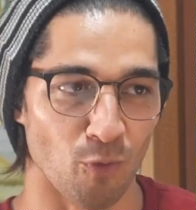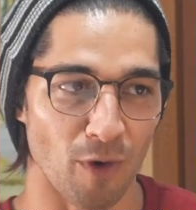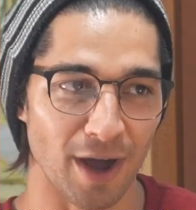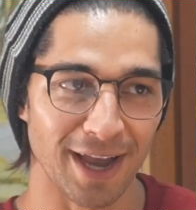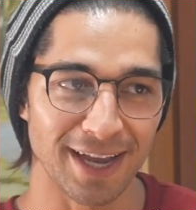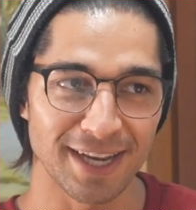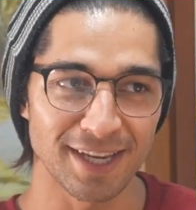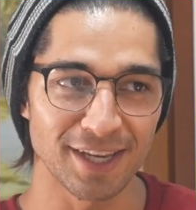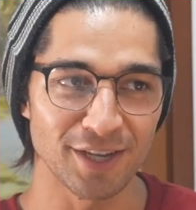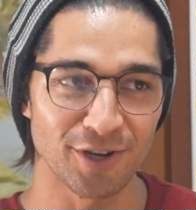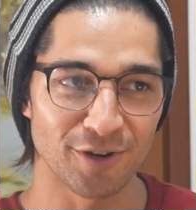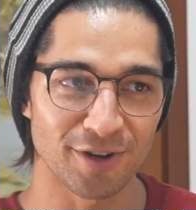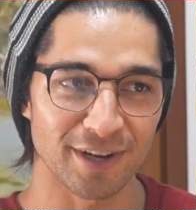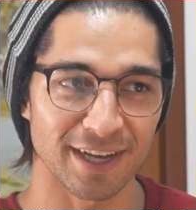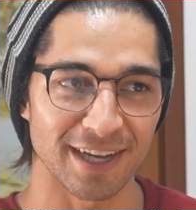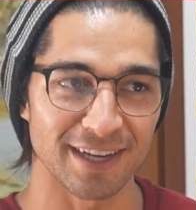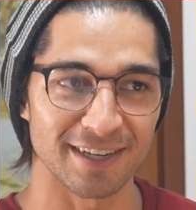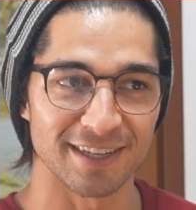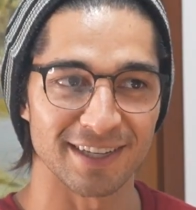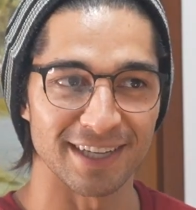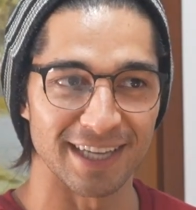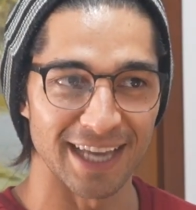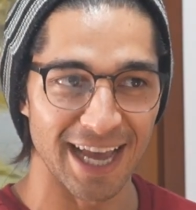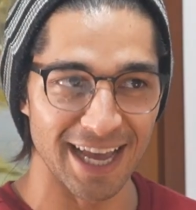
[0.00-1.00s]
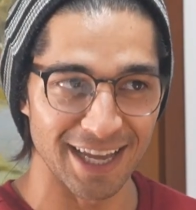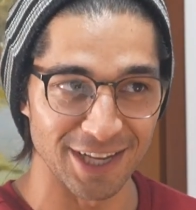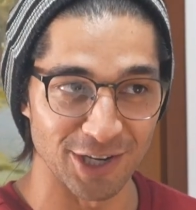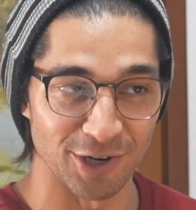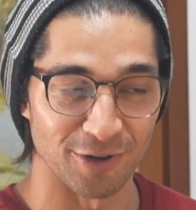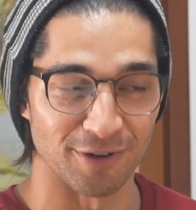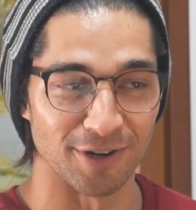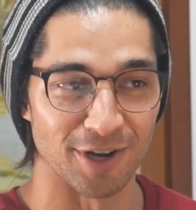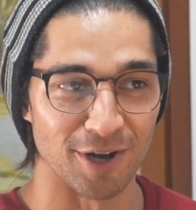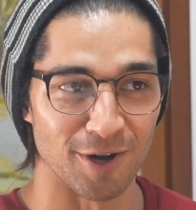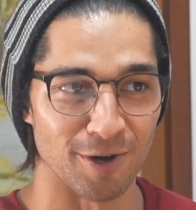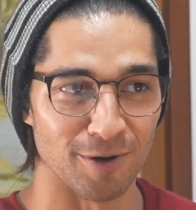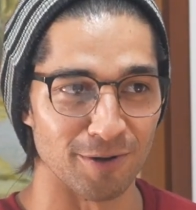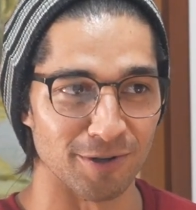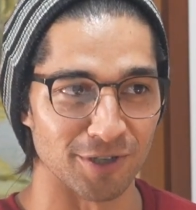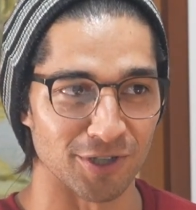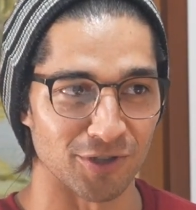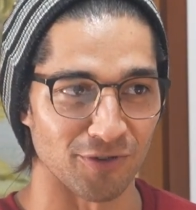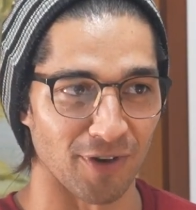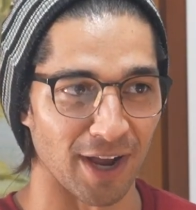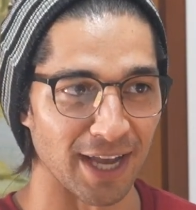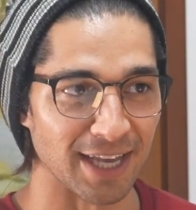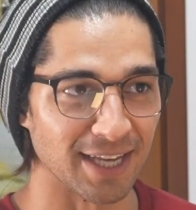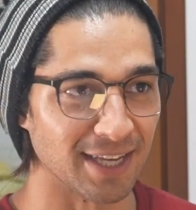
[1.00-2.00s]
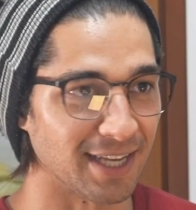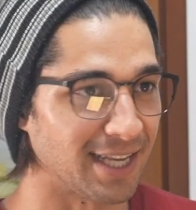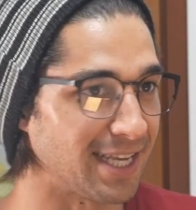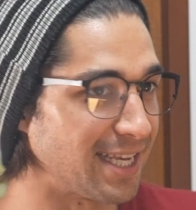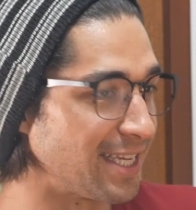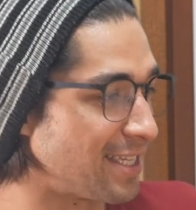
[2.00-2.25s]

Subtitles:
When you're gonna get your nose, right?